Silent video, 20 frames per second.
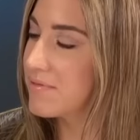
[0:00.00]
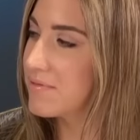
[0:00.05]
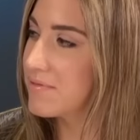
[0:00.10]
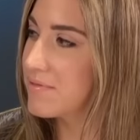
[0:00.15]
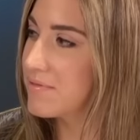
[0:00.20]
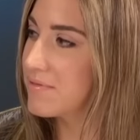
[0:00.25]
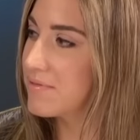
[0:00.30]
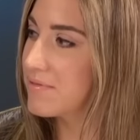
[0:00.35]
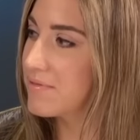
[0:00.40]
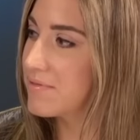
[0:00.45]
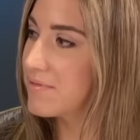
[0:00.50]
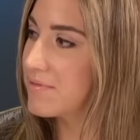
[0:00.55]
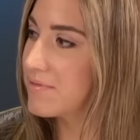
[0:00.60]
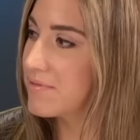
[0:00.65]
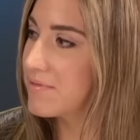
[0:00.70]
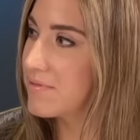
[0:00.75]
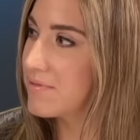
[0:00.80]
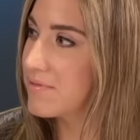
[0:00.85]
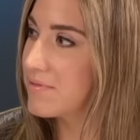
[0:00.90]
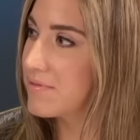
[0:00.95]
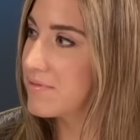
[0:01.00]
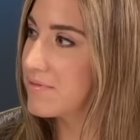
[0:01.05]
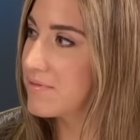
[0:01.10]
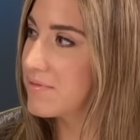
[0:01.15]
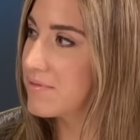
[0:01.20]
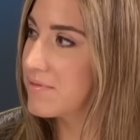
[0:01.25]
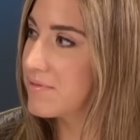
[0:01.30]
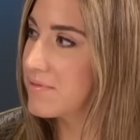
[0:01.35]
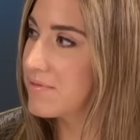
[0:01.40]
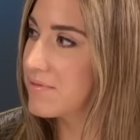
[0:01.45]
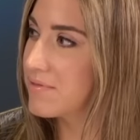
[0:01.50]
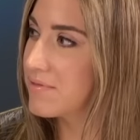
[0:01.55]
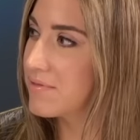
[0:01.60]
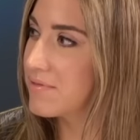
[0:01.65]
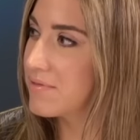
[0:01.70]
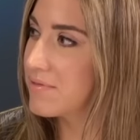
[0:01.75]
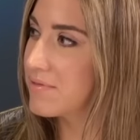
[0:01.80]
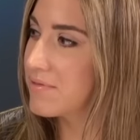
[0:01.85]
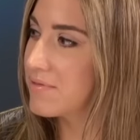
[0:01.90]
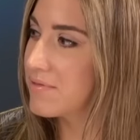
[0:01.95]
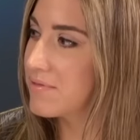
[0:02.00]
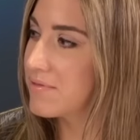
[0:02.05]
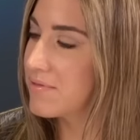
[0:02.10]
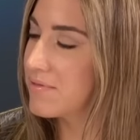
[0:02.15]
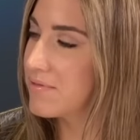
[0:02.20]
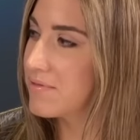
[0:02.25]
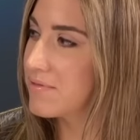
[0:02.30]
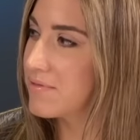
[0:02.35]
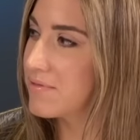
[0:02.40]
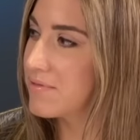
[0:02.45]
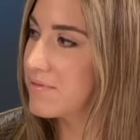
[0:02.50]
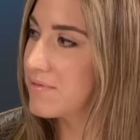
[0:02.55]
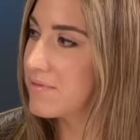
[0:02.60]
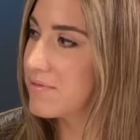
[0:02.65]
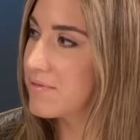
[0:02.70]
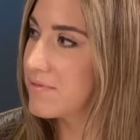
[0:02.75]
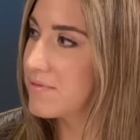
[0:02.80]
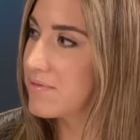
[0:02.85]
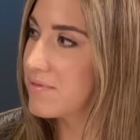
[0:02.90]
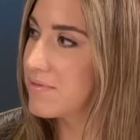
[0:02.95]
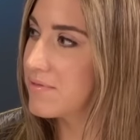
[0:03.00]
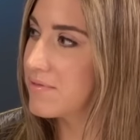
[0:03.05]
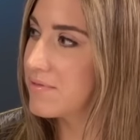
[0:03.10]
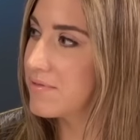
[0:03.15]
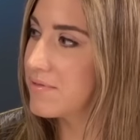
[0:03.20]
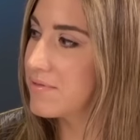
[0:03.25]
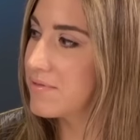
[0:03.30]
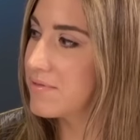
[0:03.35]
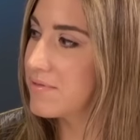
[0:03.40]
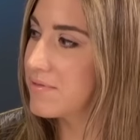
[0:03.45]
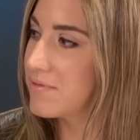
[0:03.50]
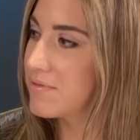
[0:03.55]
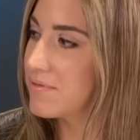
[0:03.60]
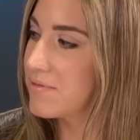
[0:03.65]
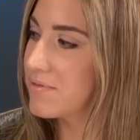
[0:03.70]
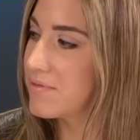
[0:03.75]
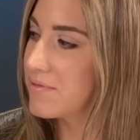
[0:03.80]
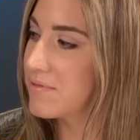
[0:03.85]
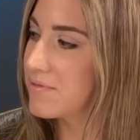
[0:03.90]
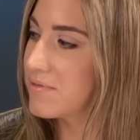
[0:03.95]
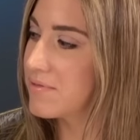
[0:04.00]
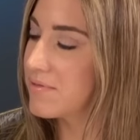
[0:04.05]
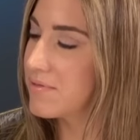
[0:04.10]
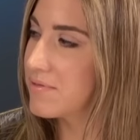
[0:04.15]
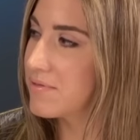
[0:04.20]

[no speech]